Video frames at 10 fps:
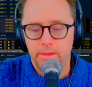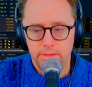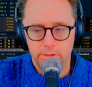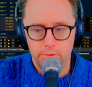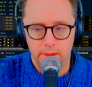
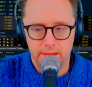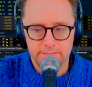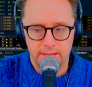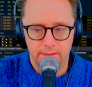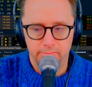
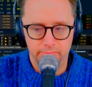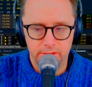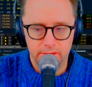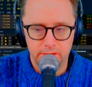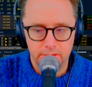
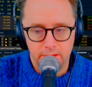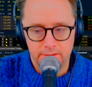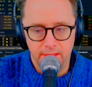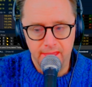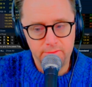USMV.
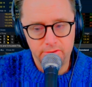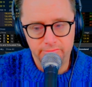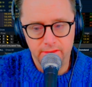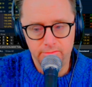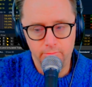Name your
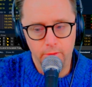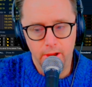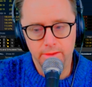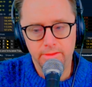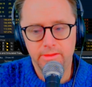favorite
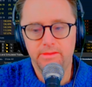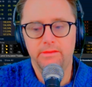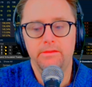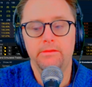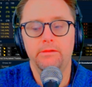one.
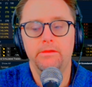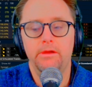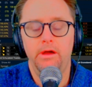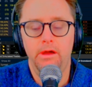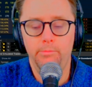
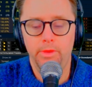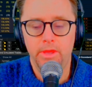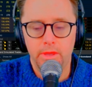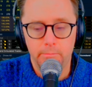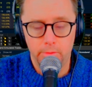
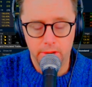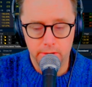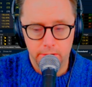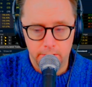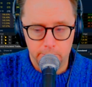But
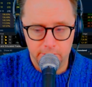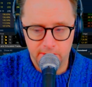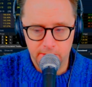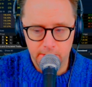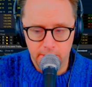
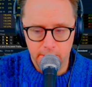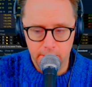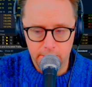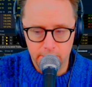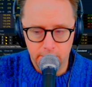picking
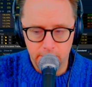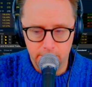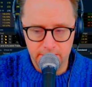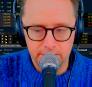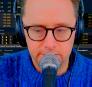
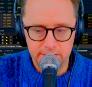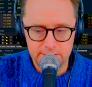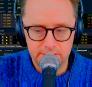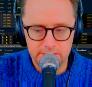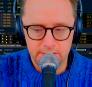an
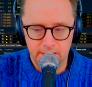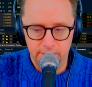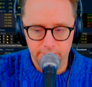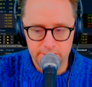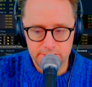index
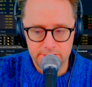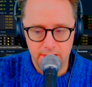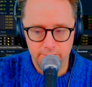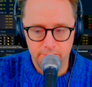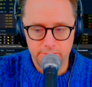ETF is
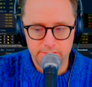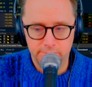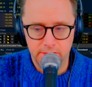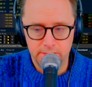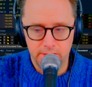safer to
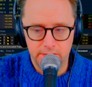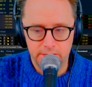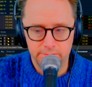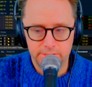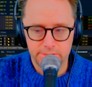me than an
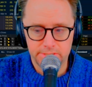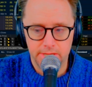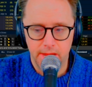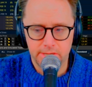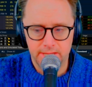individual
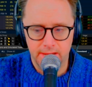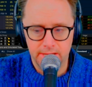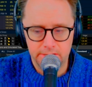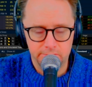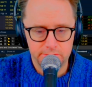stock, because any
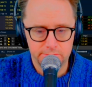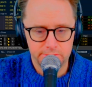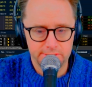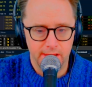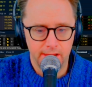individual
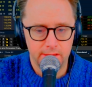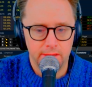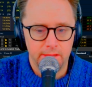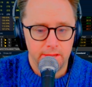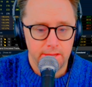stock
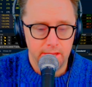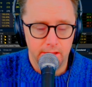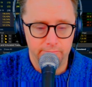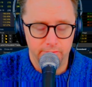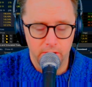
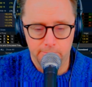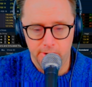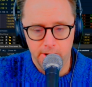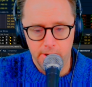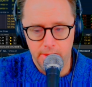can fall
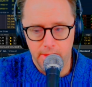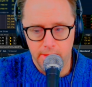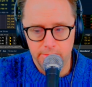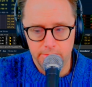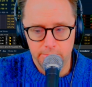apart
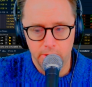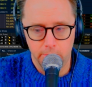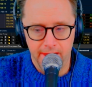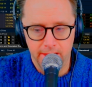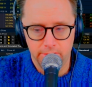and go
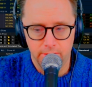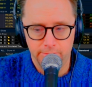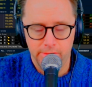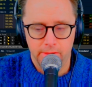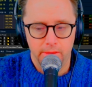bankrupt.
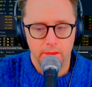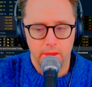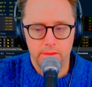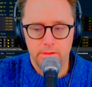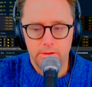
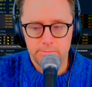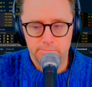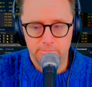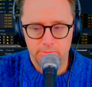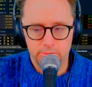I know
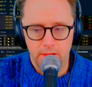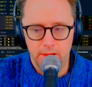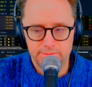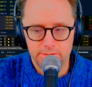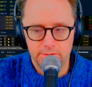people
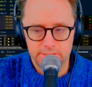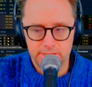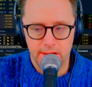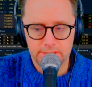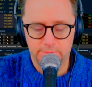love certain
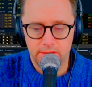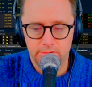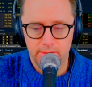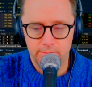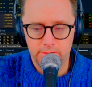stocks. My
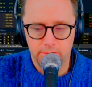grandmother